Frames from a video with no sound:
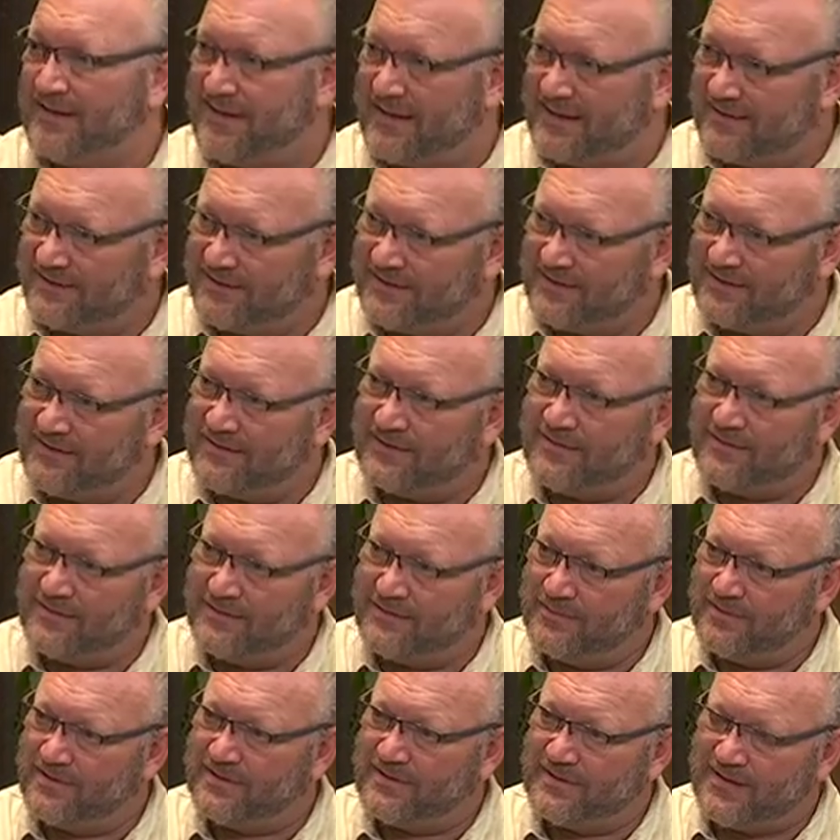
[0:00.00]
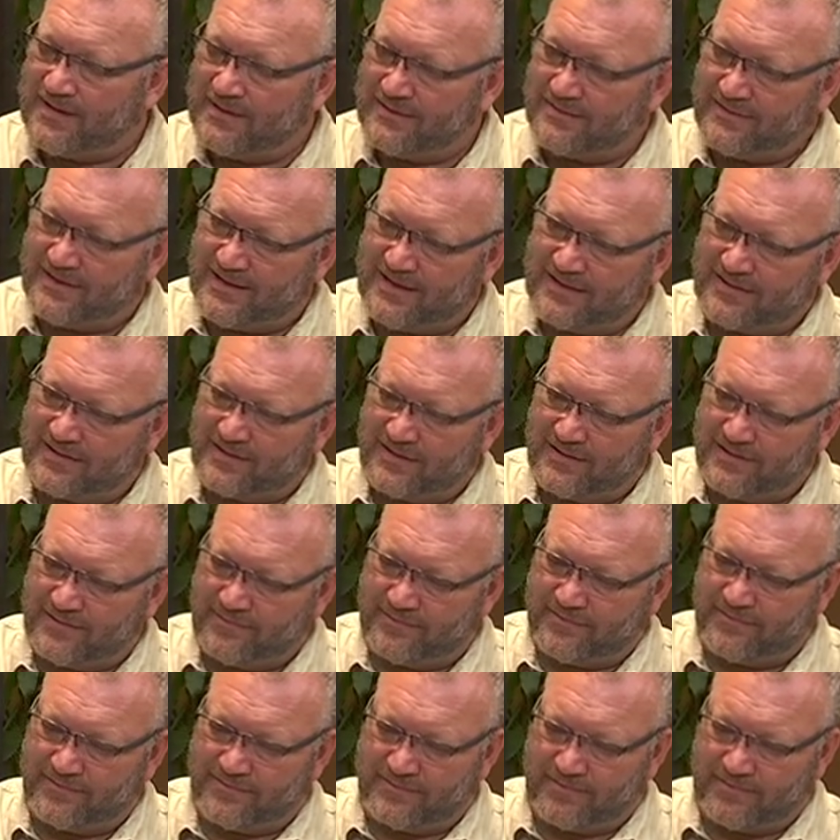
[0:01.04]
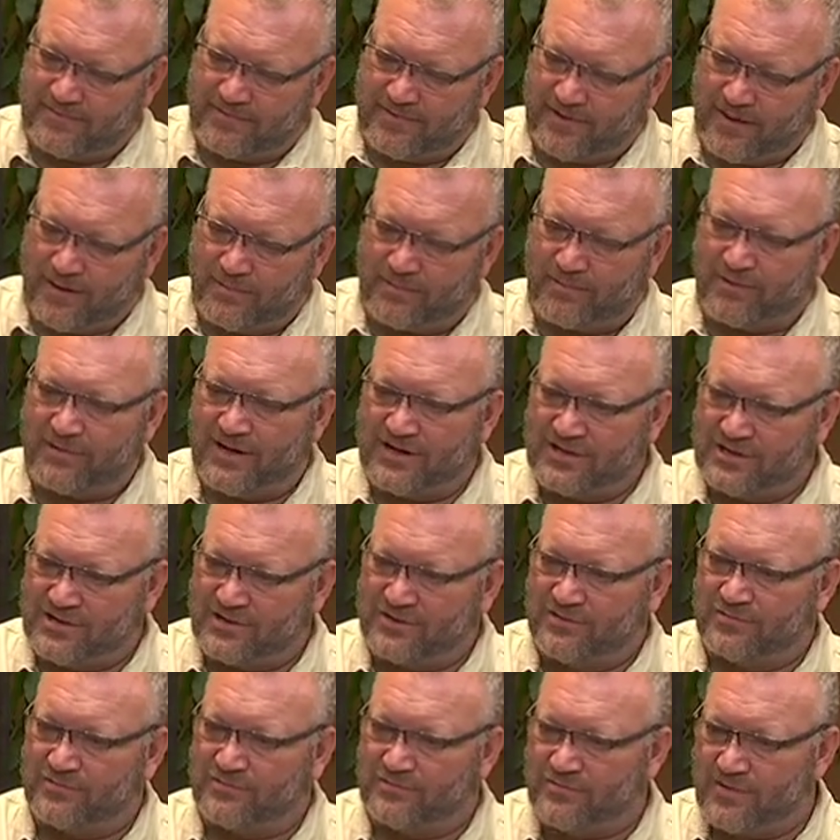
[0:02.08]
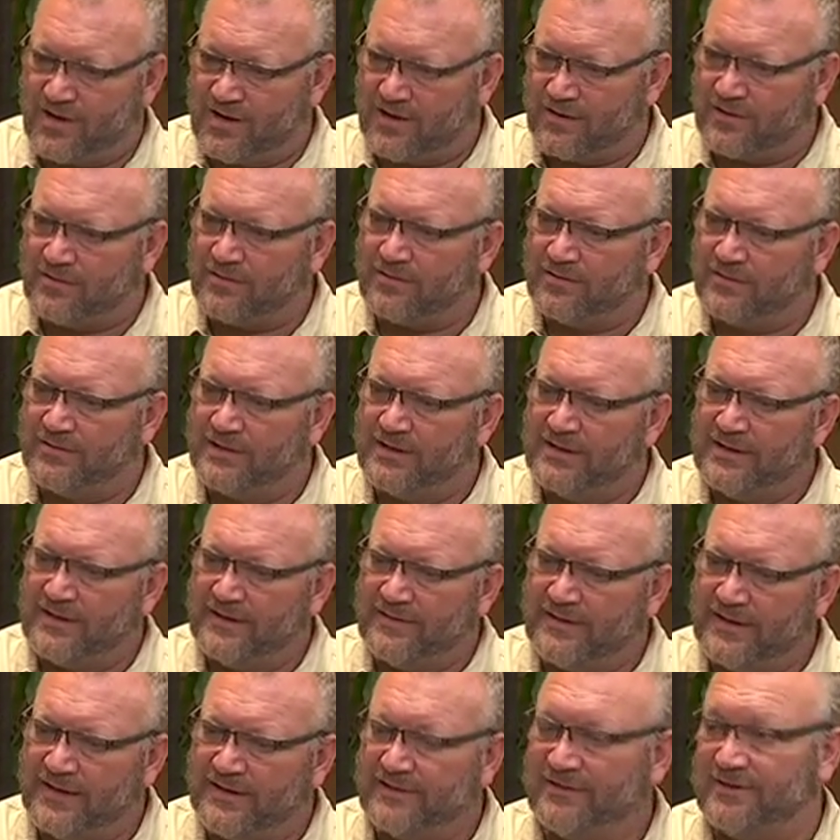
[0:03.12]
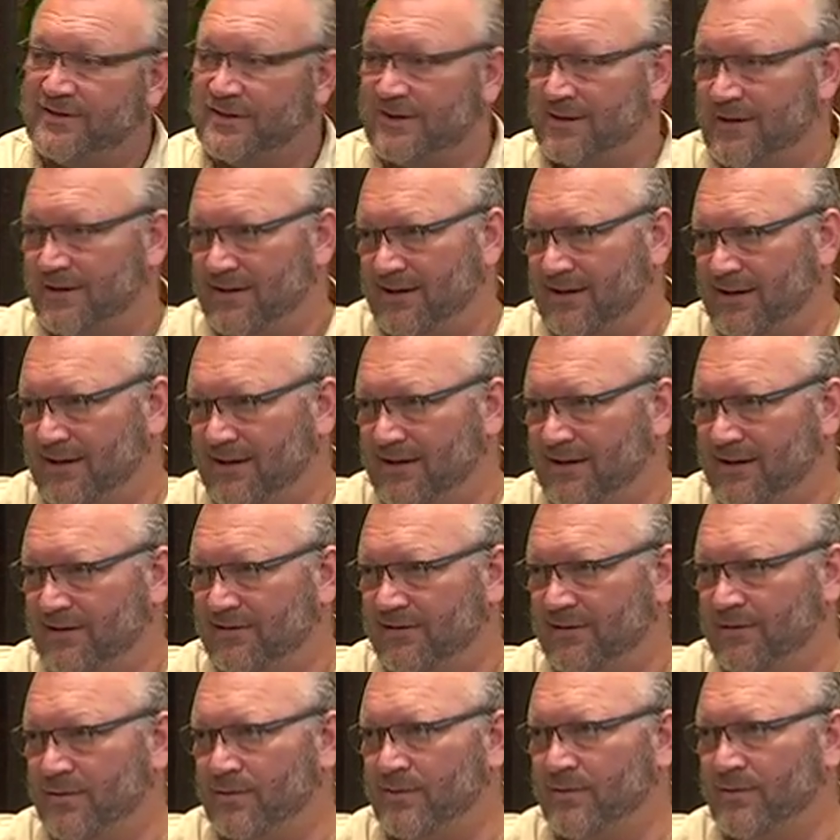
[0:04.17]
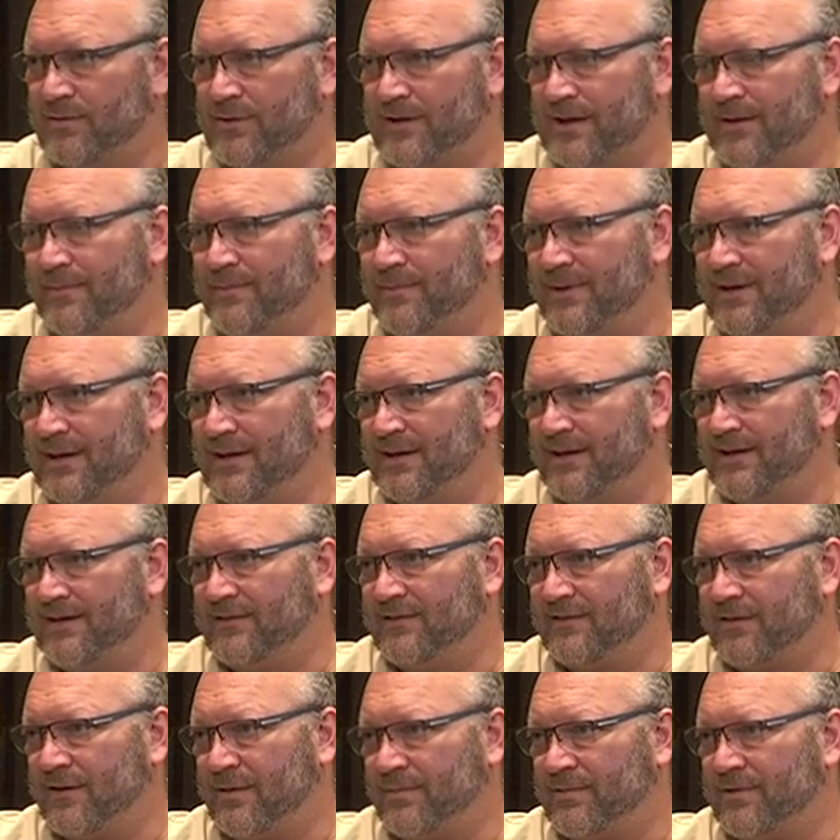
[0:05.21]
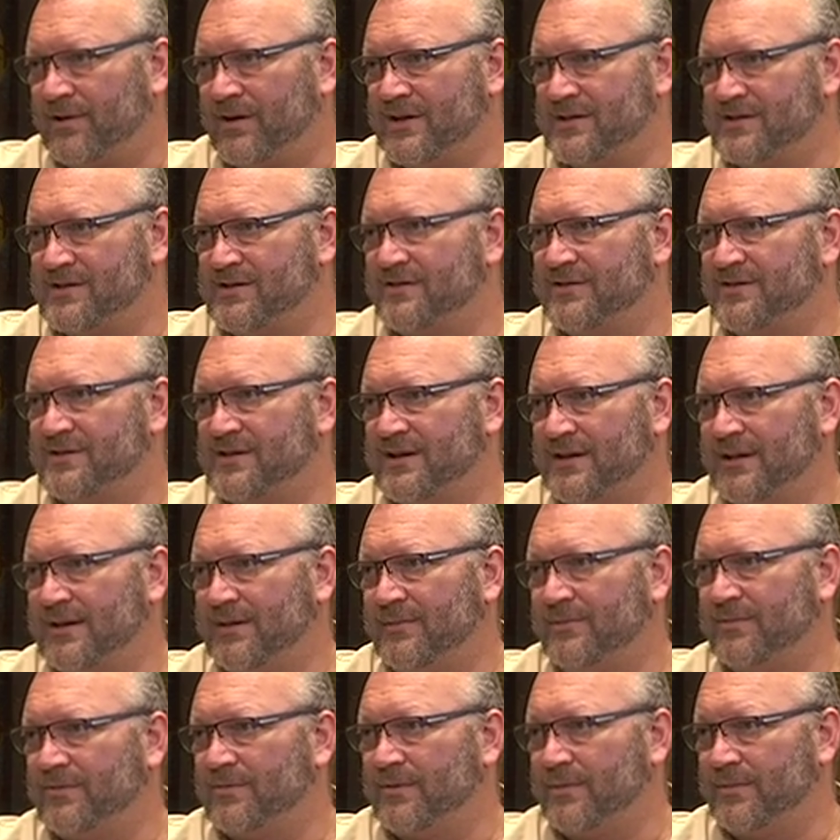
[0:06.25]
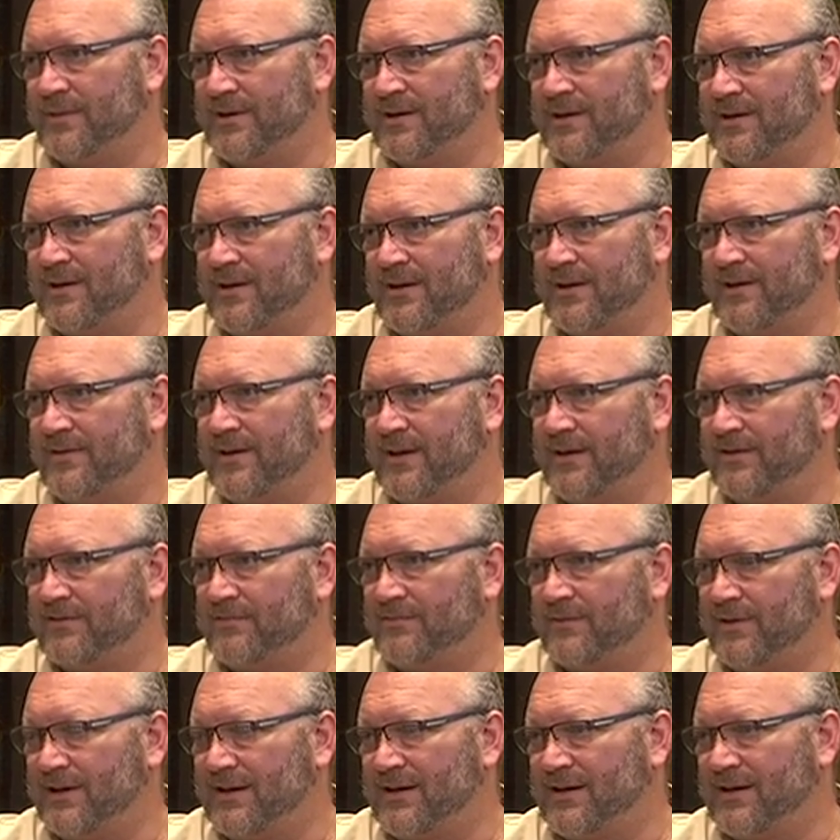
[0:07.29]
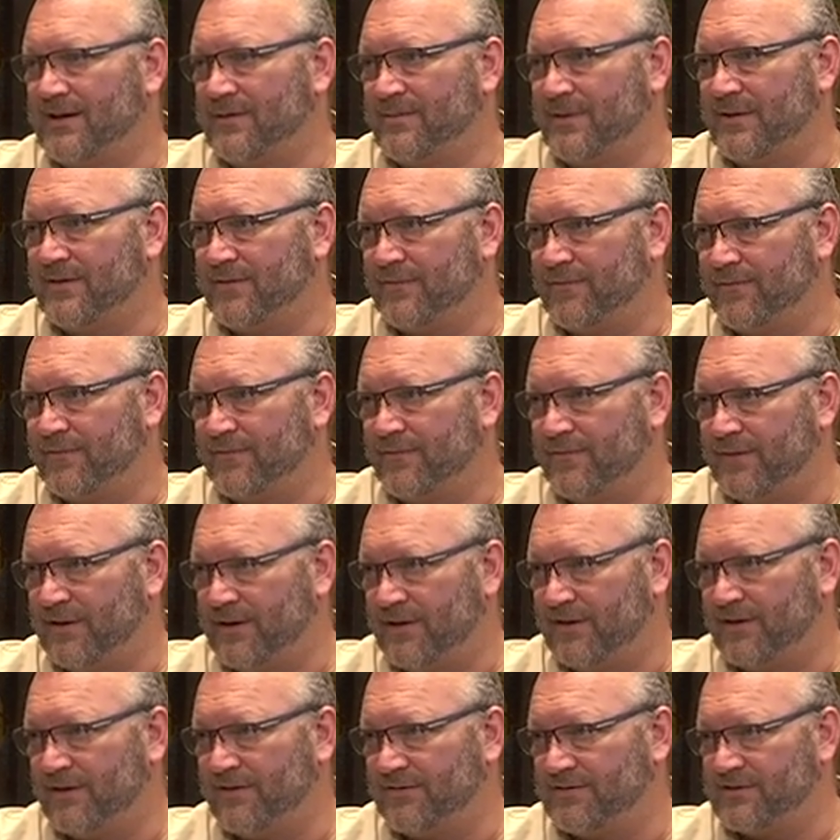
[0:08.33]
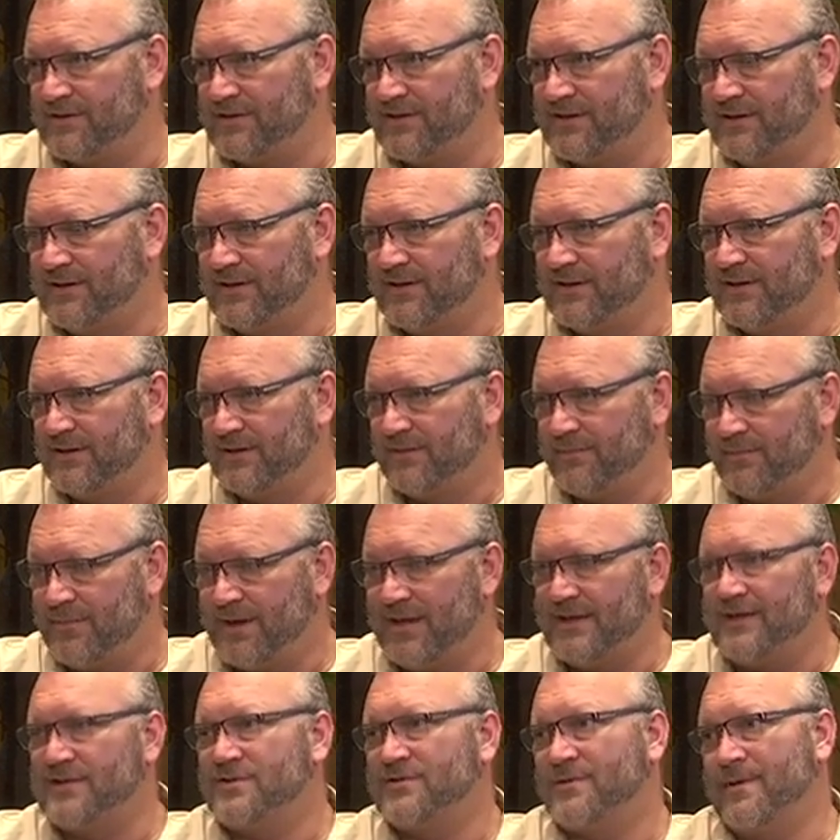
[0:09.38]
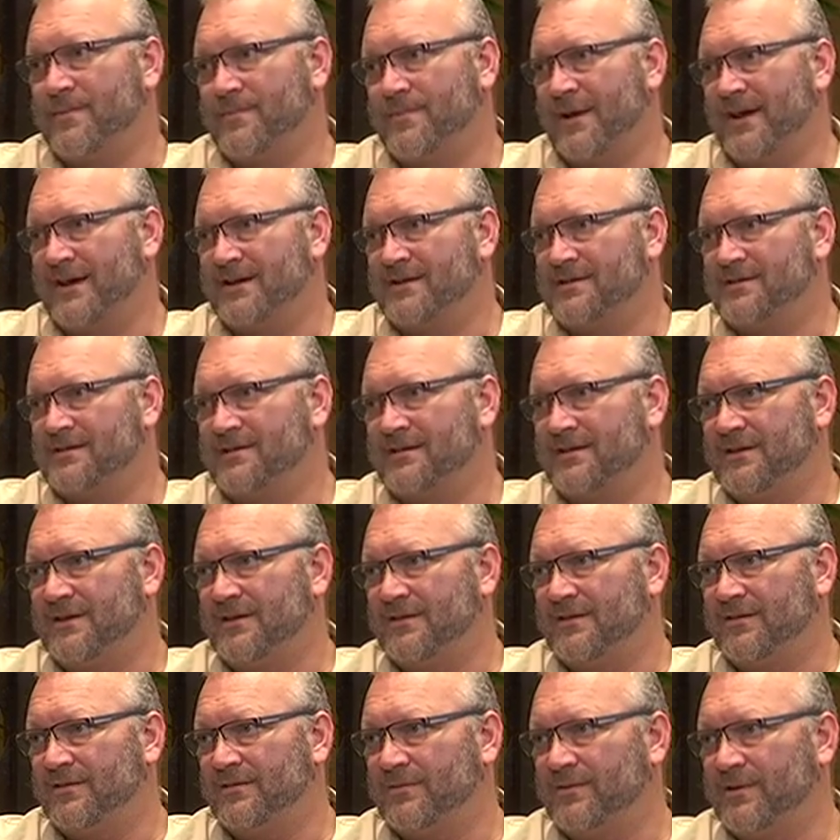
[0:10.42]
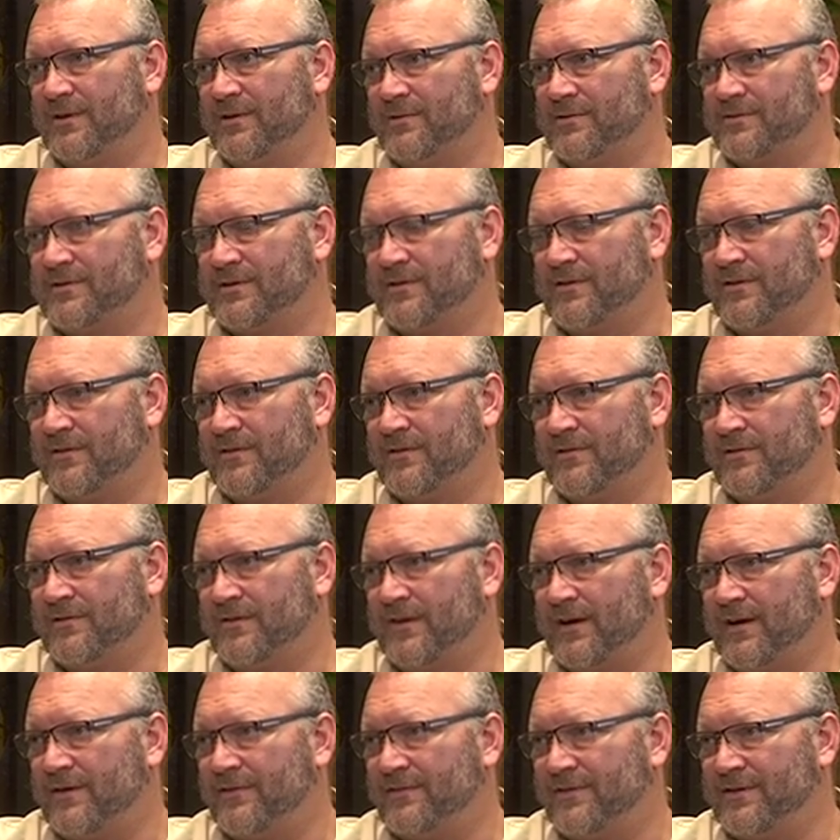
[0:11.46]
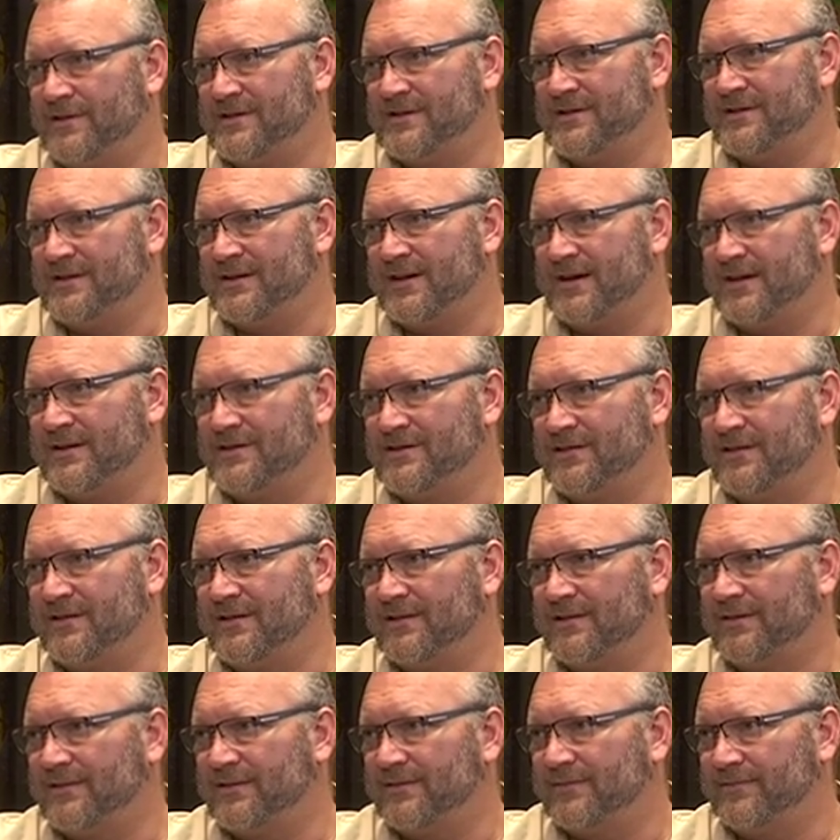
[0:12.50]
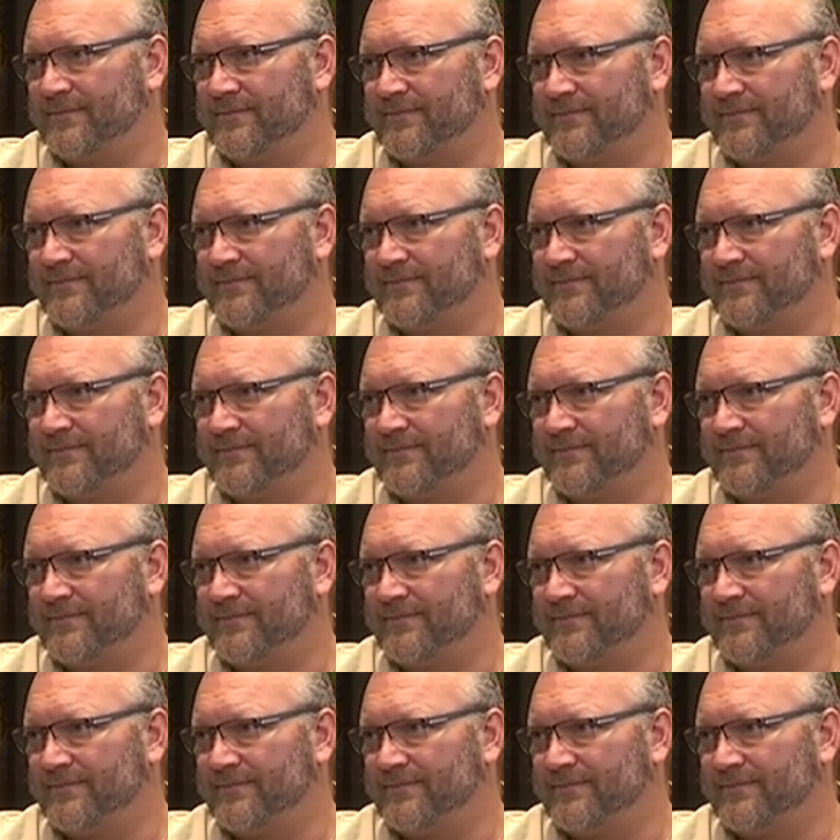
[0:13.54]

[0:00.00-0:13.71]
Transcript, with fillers: That's it, the human, that kind of operations role is declining. And so all companies' operations teams will be declining. That's really going to be the first major impact in this world of artificial intelligence.